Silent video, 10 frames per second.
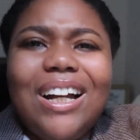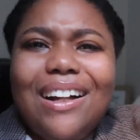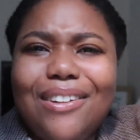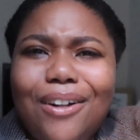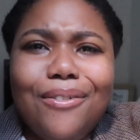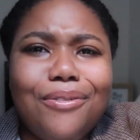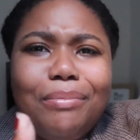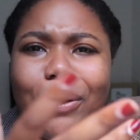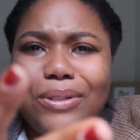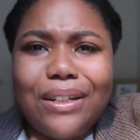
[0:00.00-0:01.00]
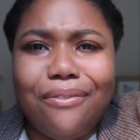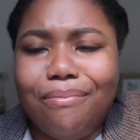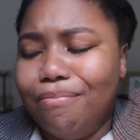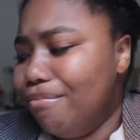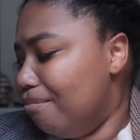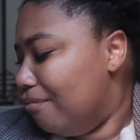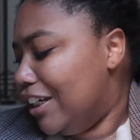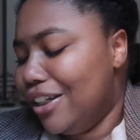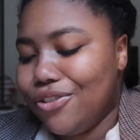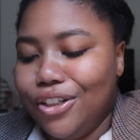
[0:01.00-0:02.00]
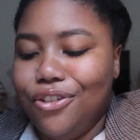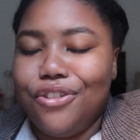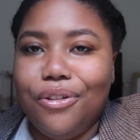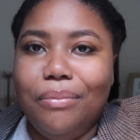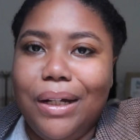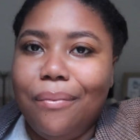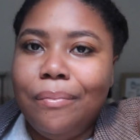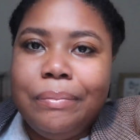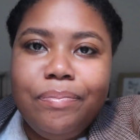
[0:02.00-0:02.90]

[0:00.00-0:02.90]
I love posting videos on YouTube, but